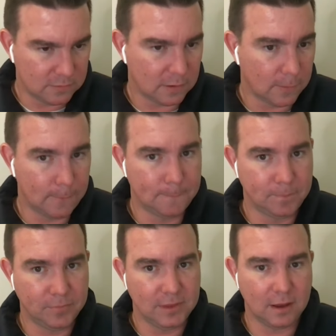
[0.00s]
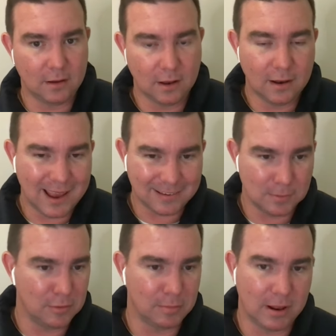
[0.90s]
So, you know, and it has
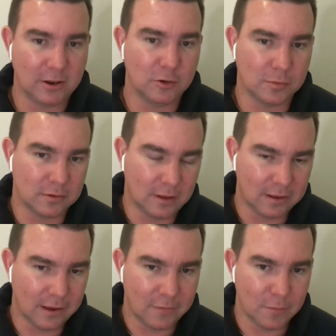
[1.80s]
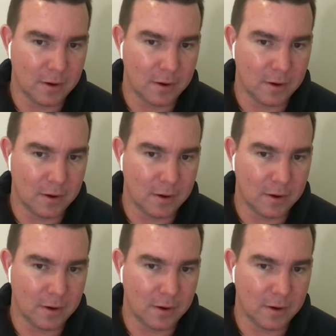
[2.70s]
to be replenishable. Like, yeah, from